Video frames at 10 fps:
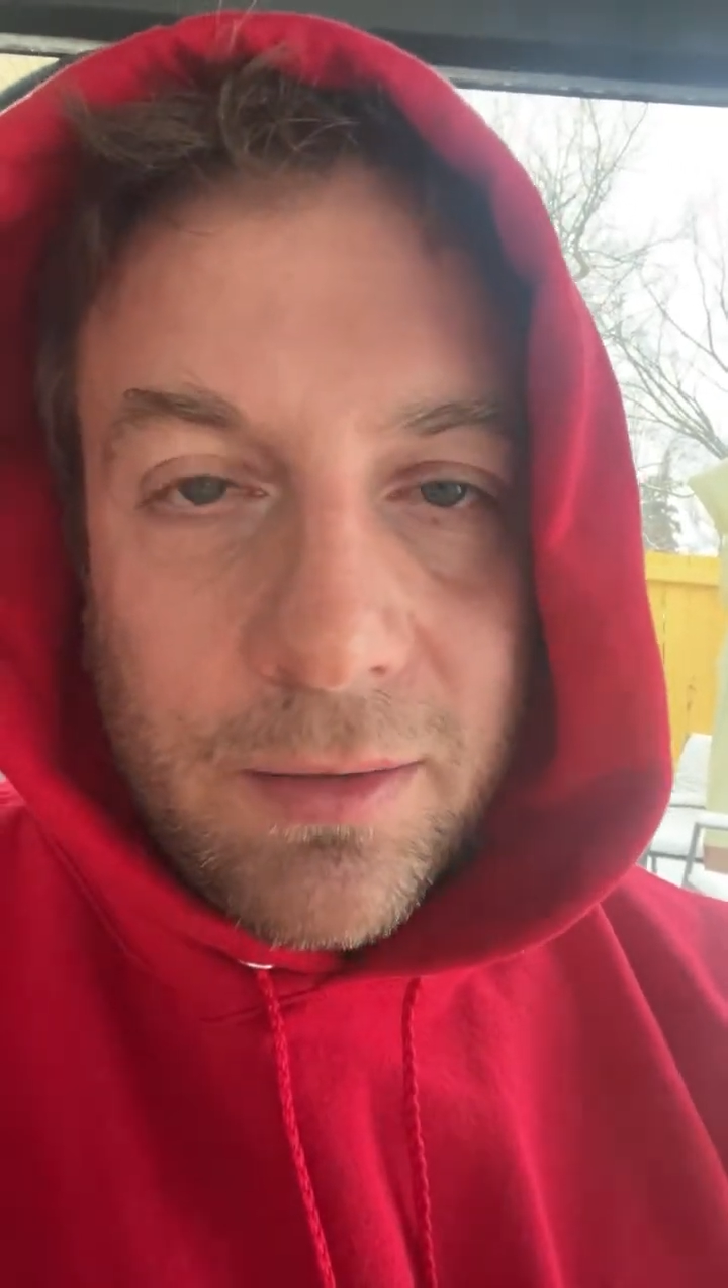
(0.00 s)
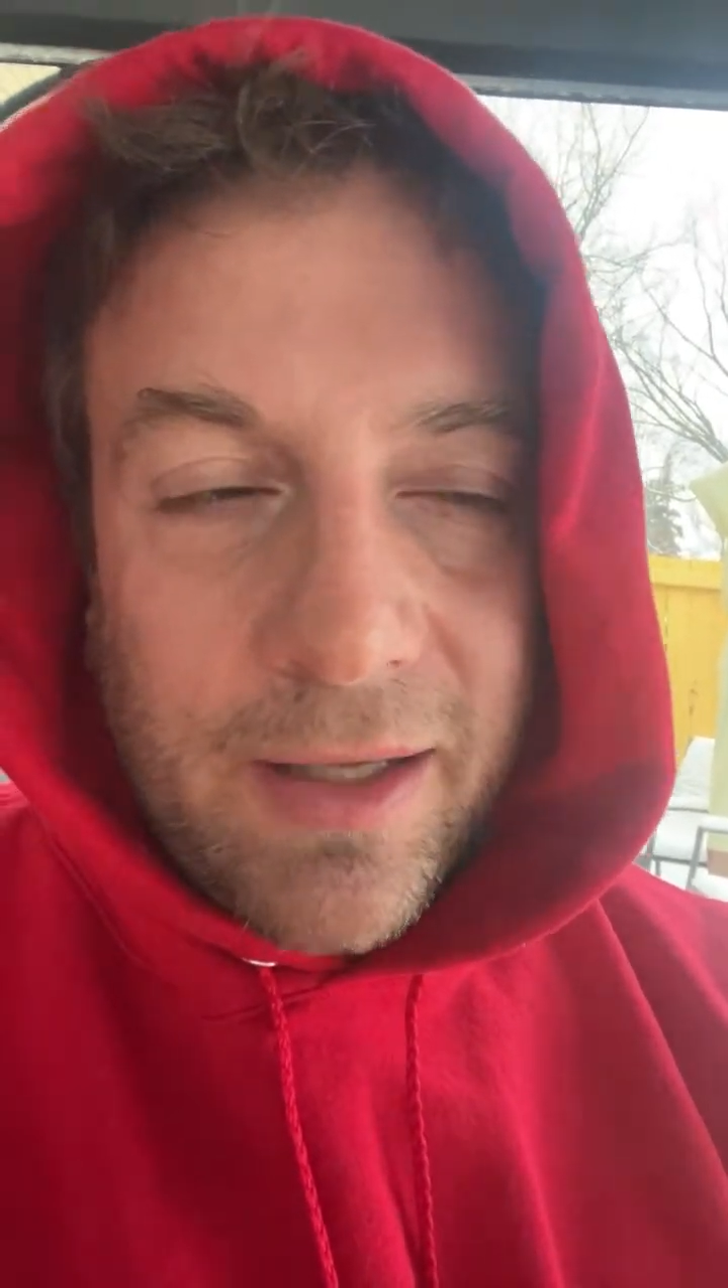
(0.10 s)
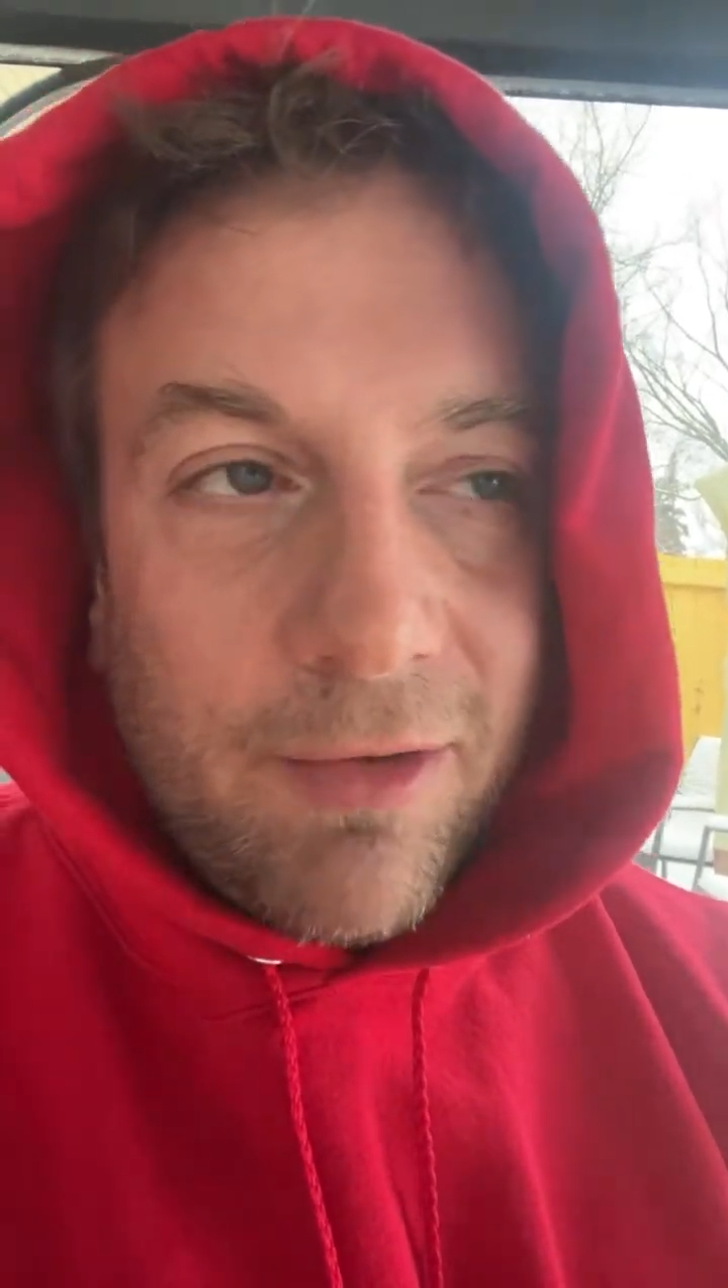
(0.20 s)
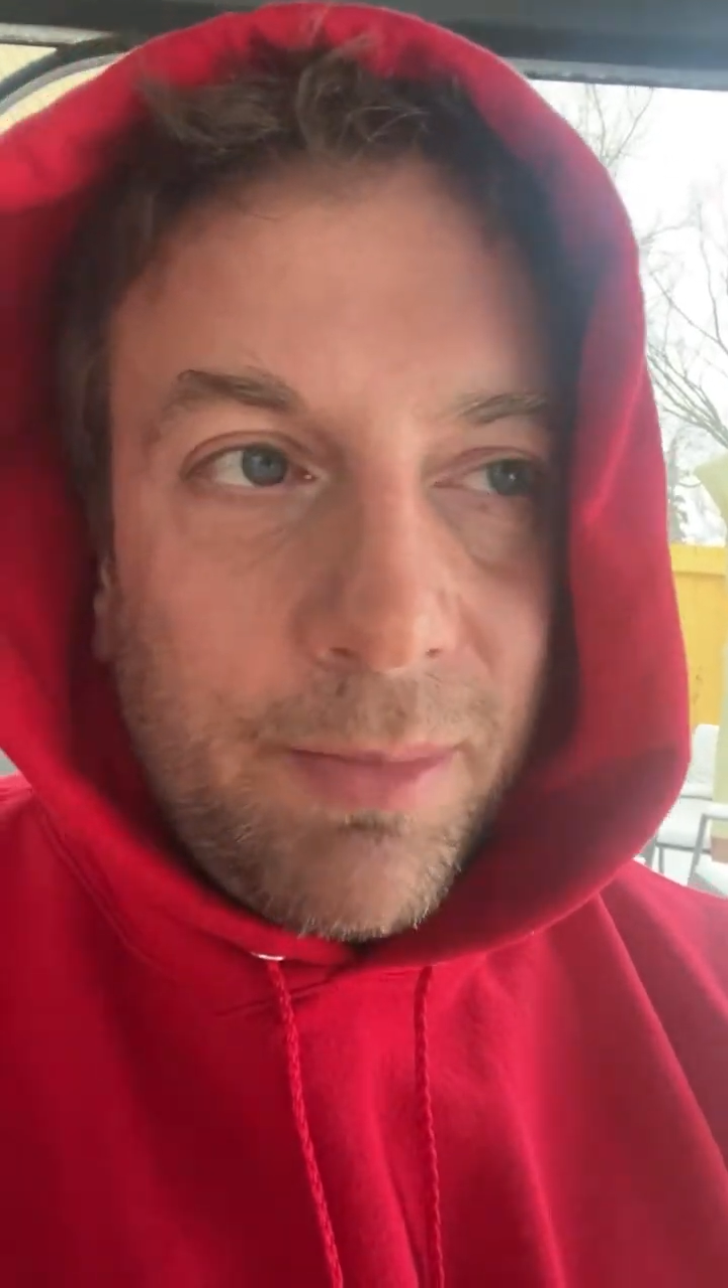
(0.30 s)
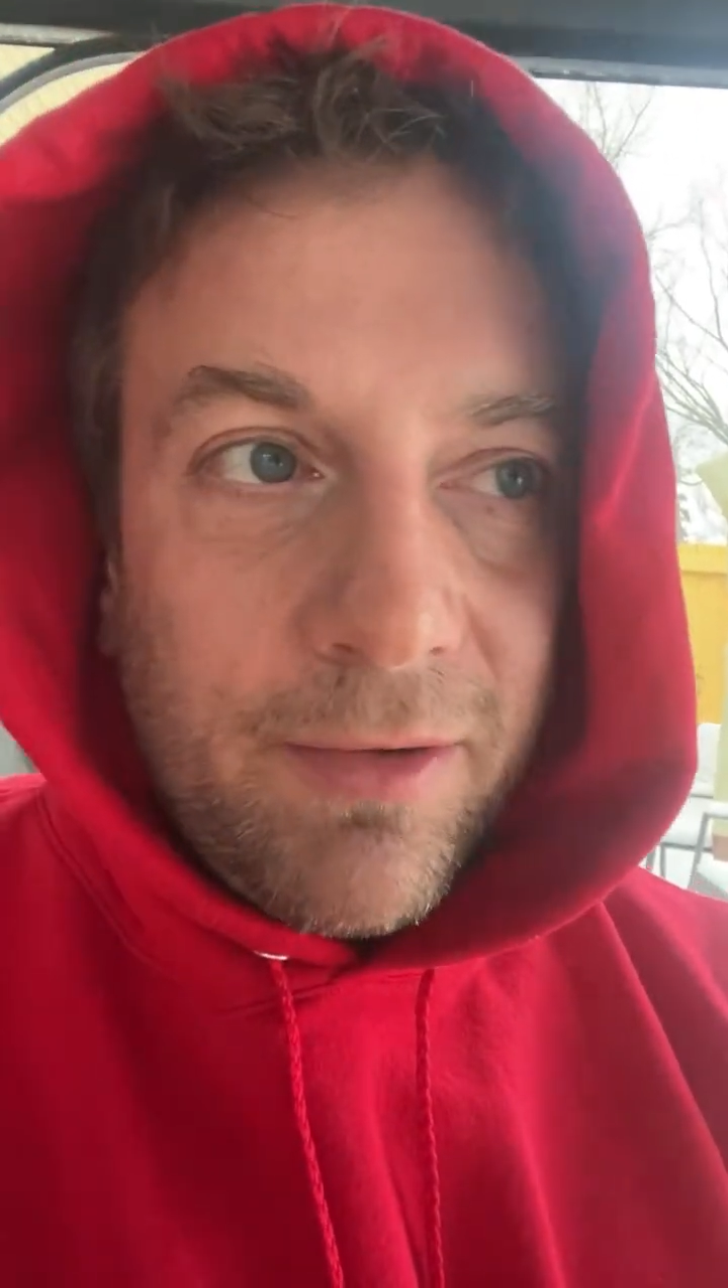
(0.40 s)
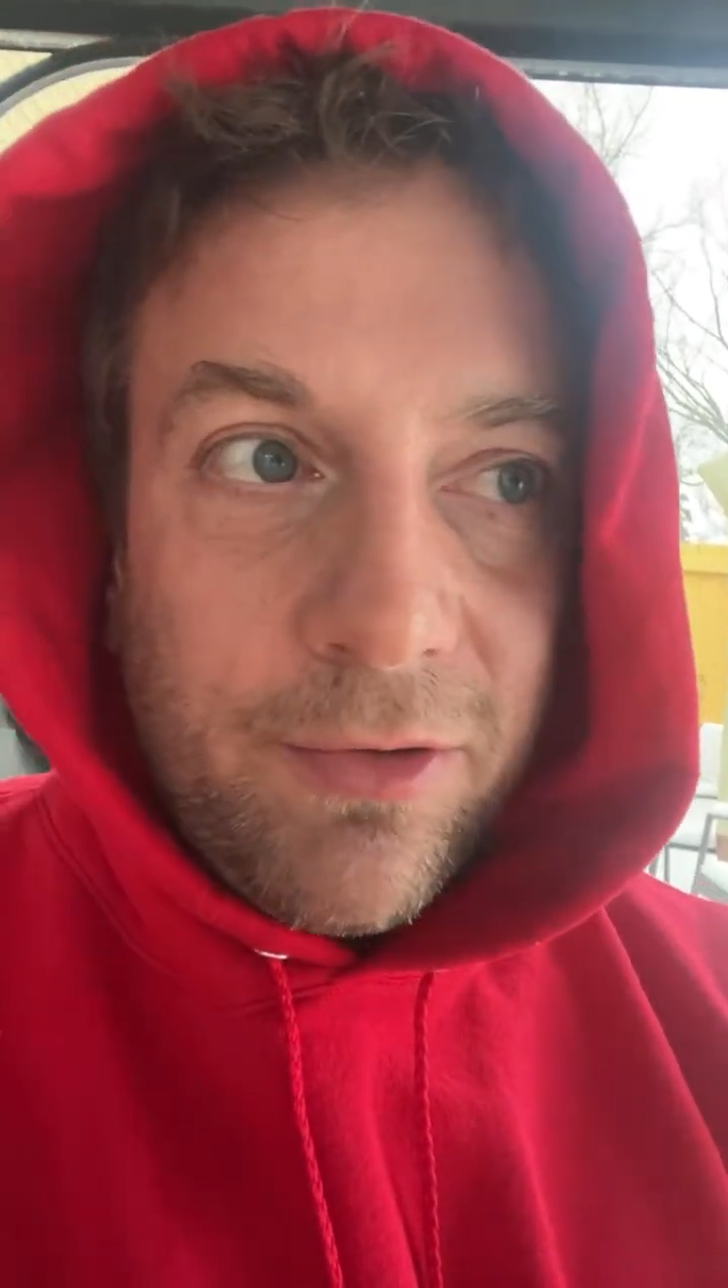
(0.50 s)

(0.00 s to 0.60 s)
never been